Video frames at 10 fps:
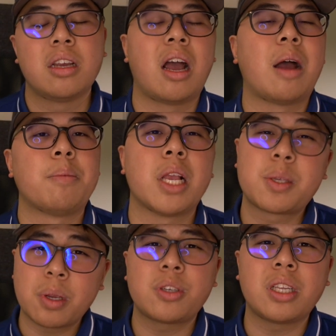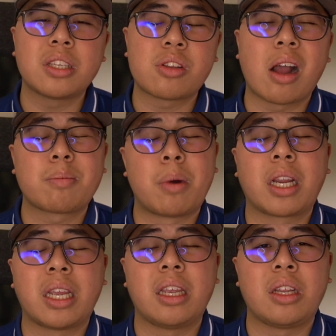especially in the stock
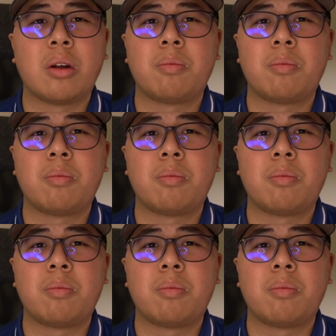market.